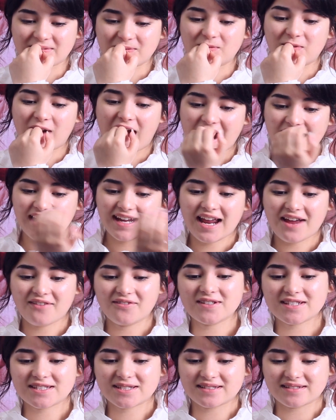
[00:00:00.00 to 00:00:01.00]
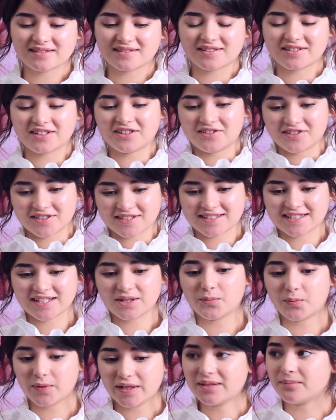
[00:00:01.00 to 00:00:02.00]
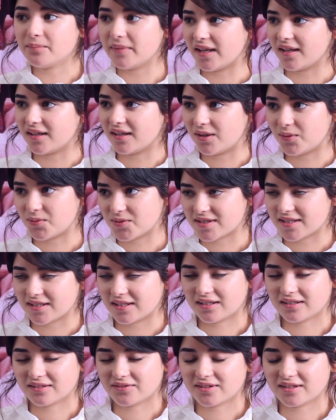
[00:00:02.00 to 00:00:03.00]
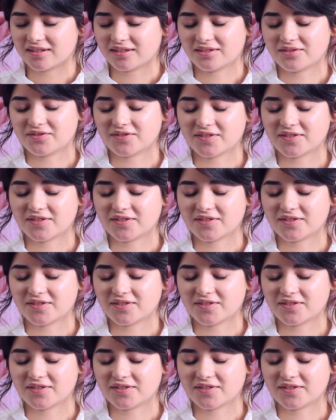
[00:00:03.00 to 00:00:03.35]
While I was rehearsing with Meghna, who's singing in